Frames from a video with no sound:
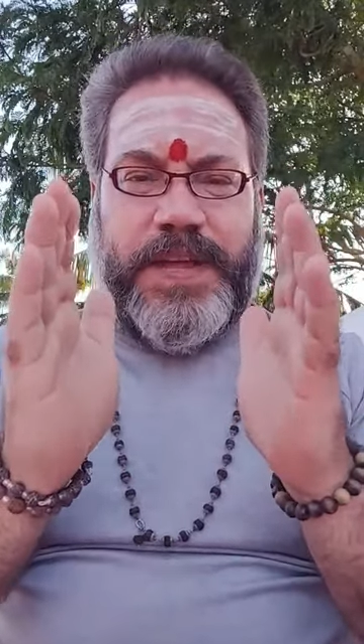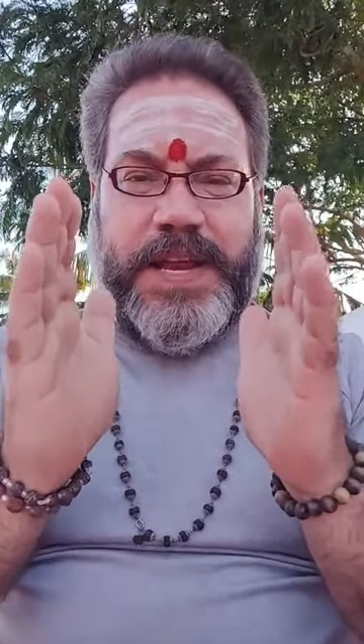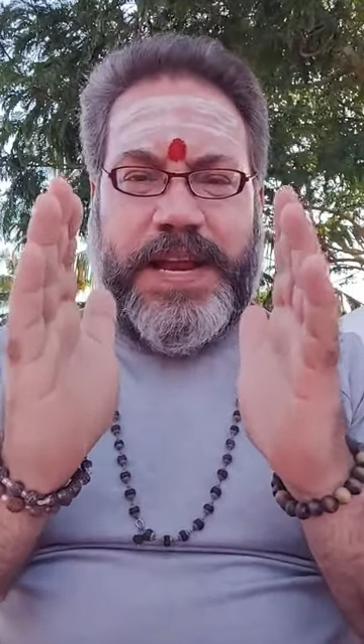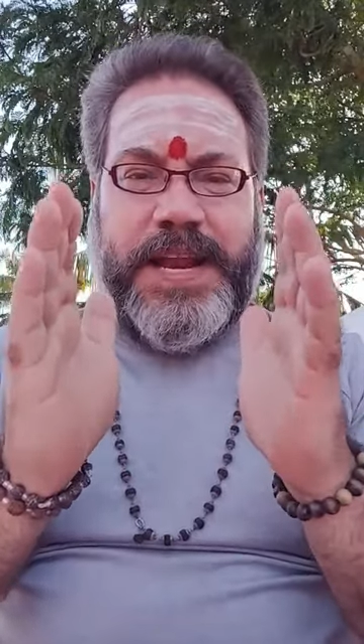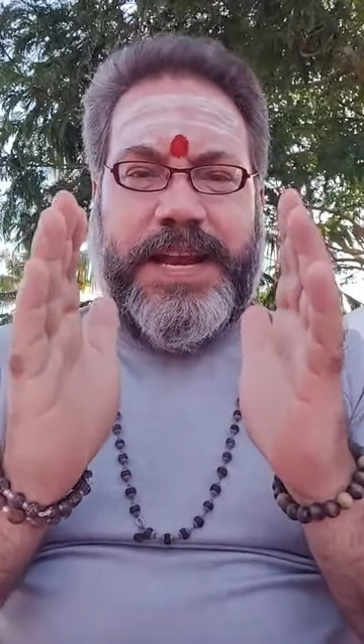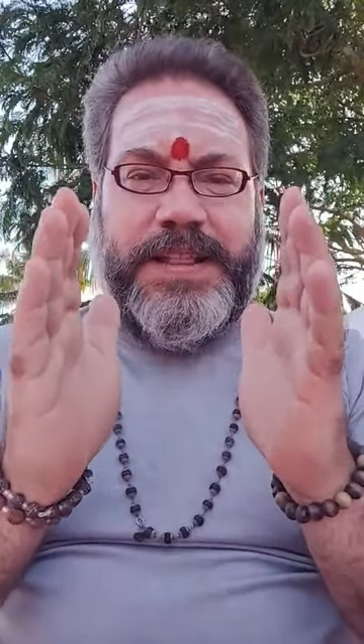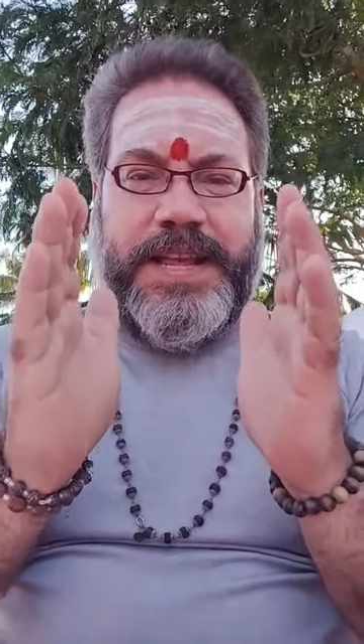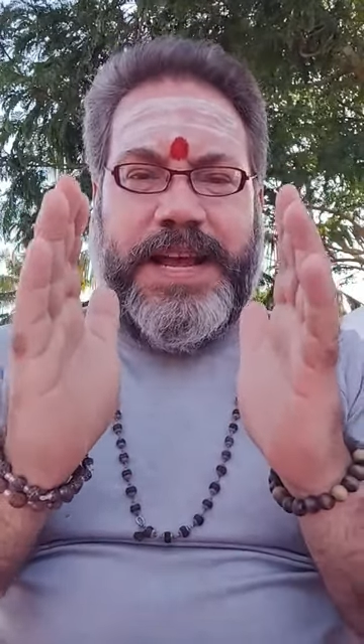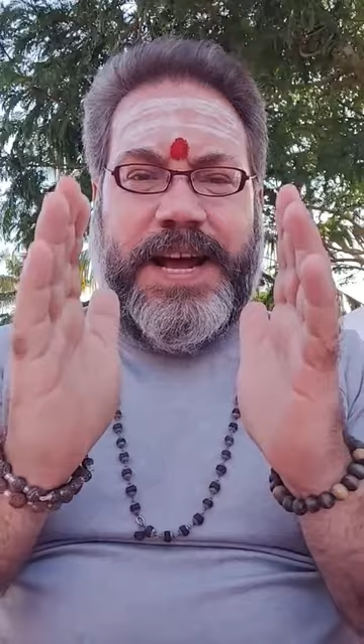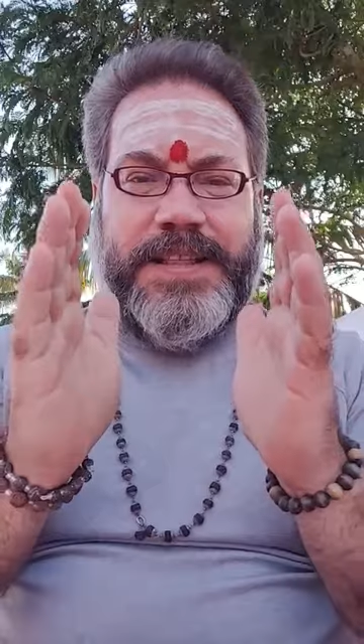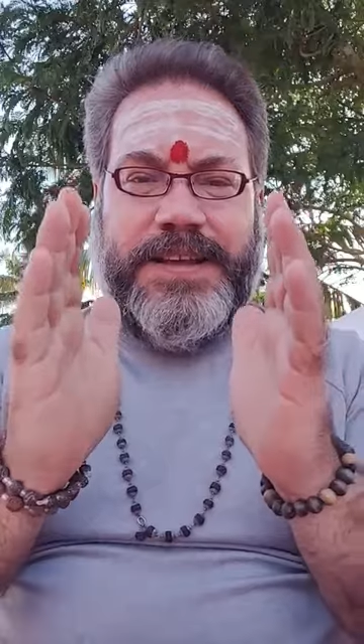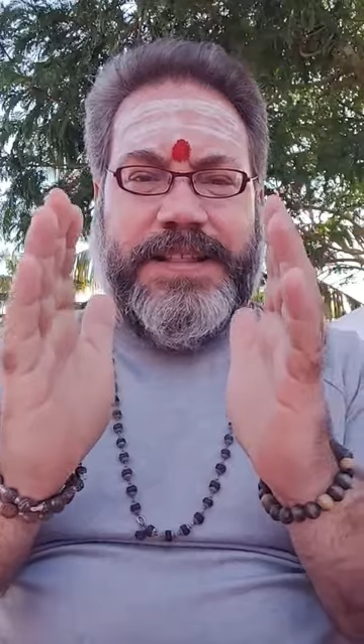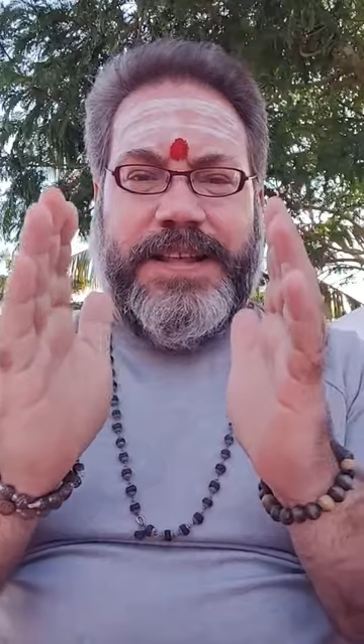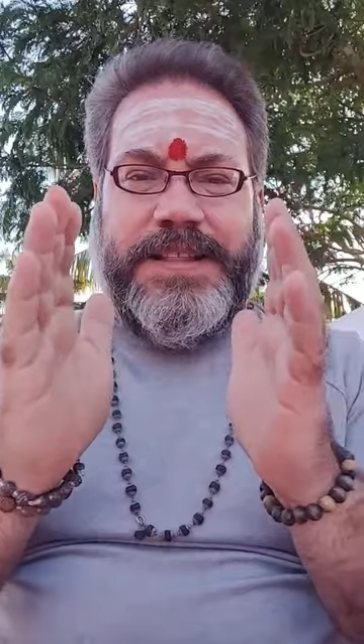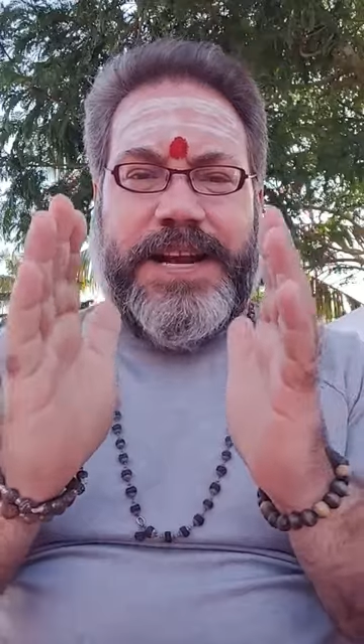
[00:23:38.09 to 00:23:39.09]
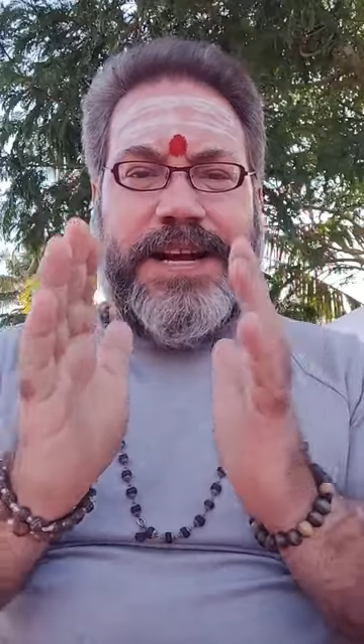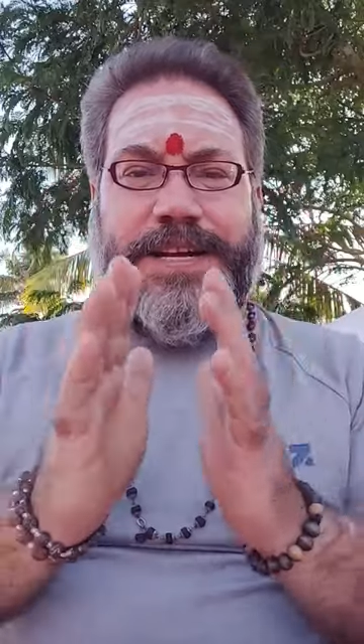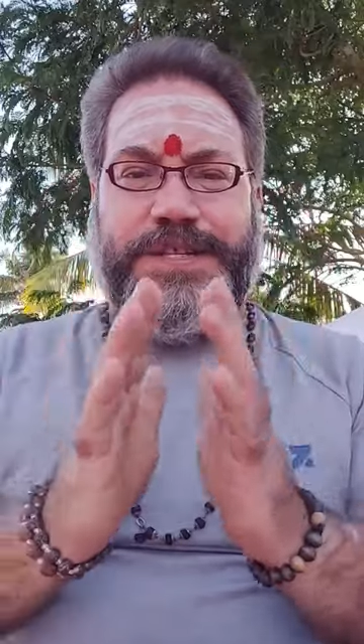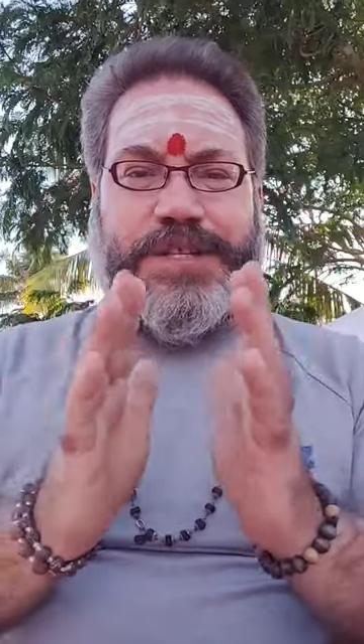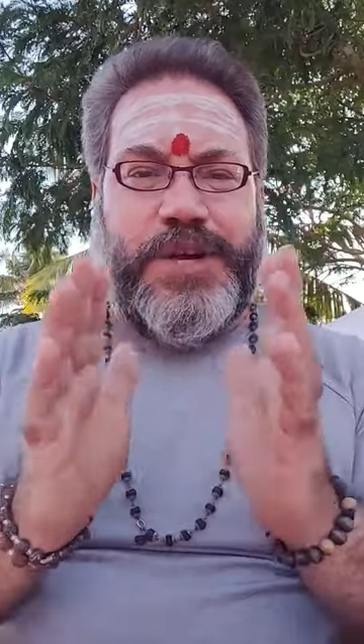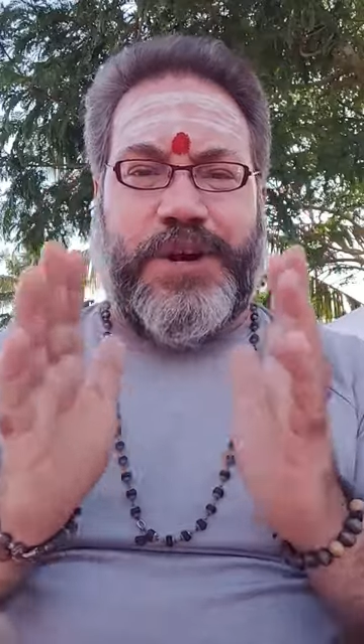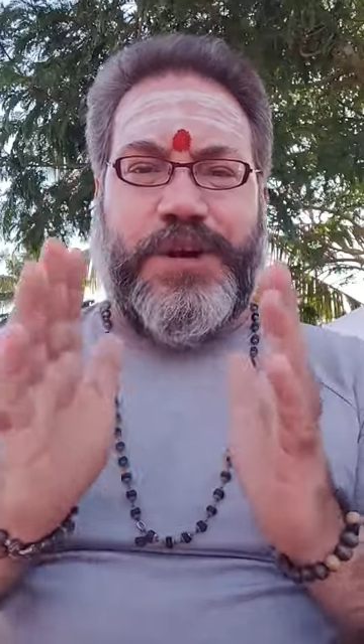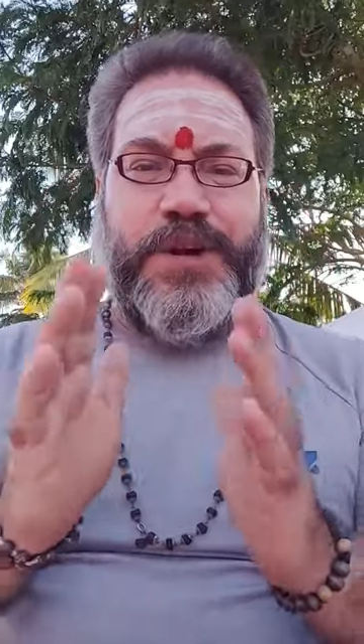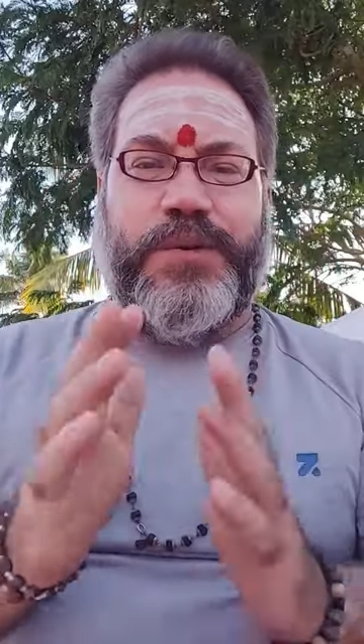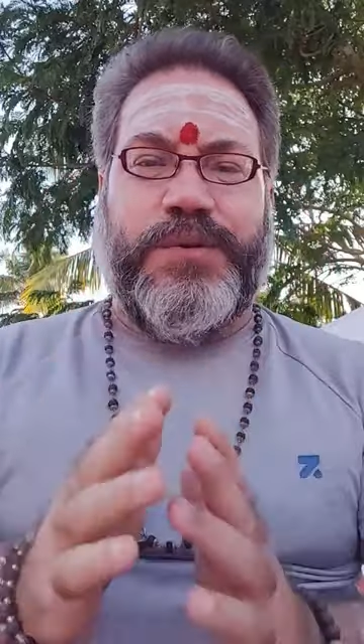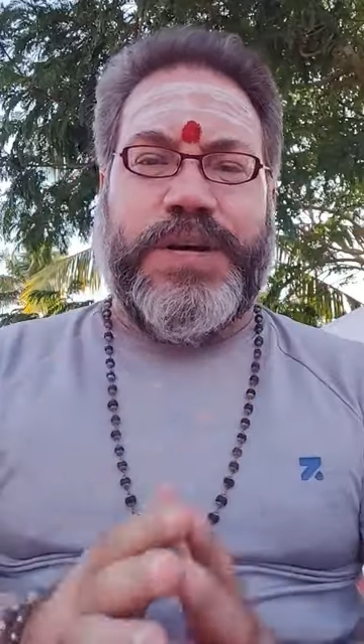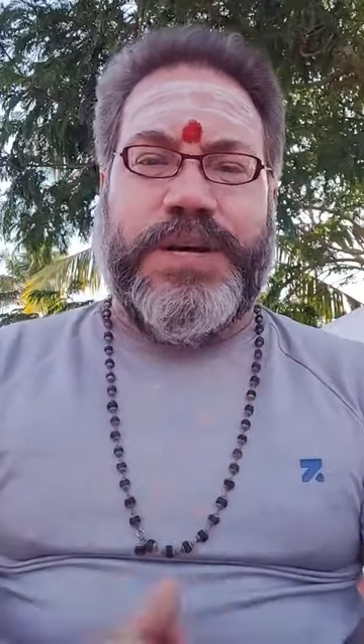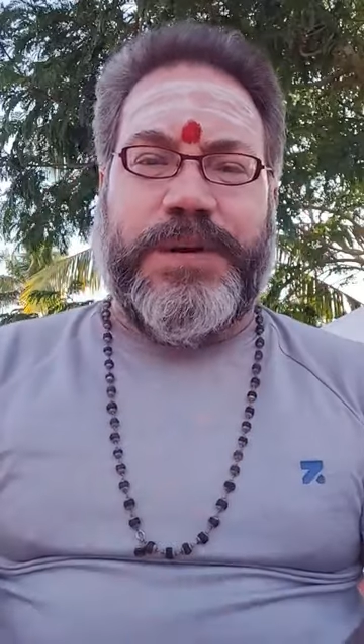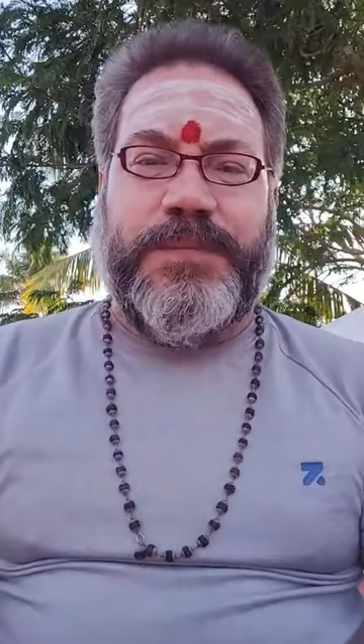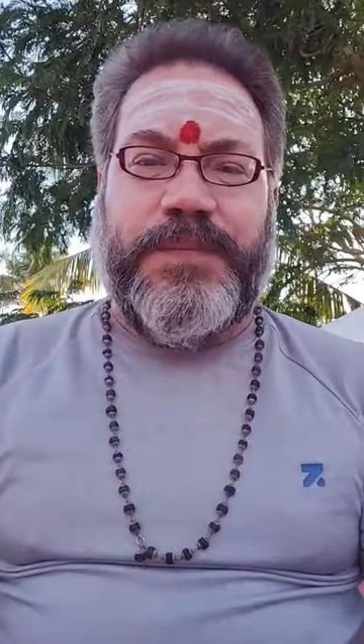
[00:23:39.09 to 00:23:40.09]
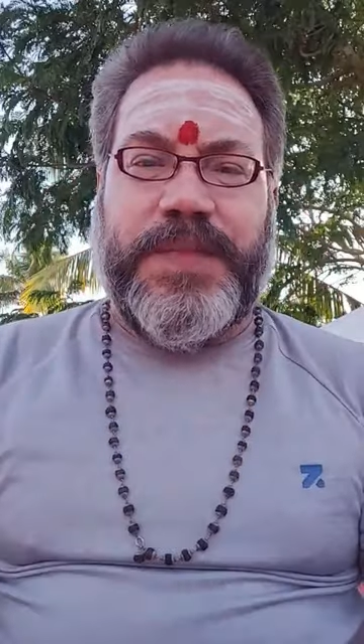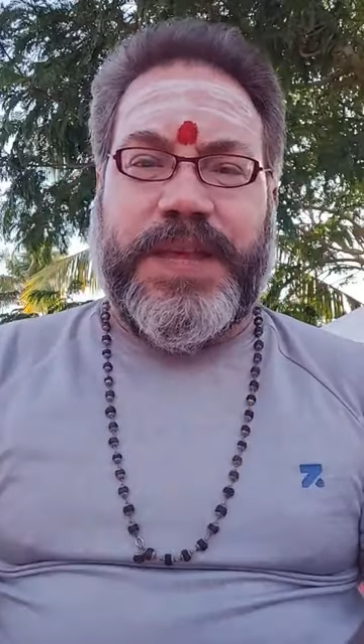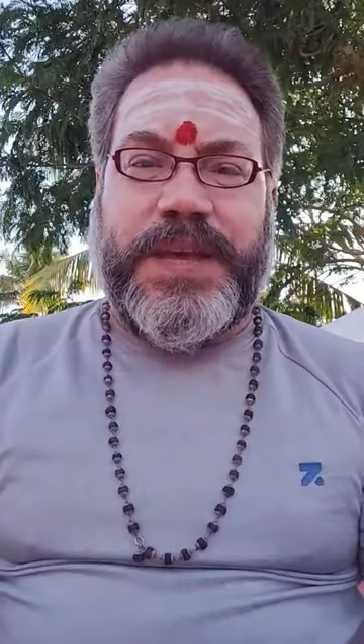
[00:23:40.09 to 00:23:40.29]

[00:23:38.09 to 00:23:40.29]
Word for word: And anything other than that is not yoga.